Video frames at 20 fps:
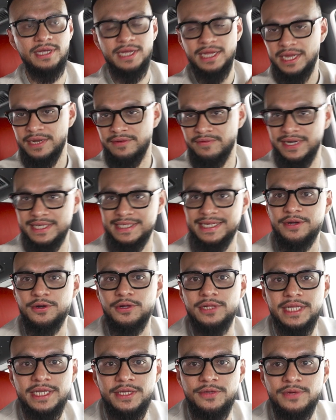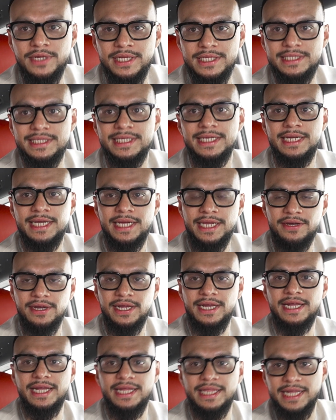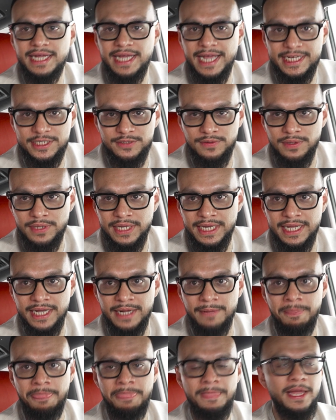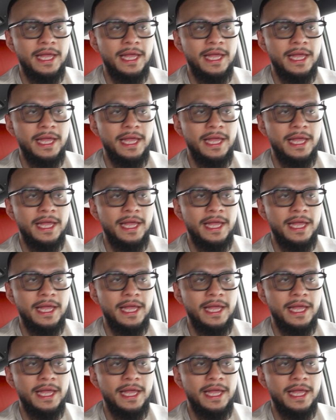and rent out all the units. You're going to get the cash flow income.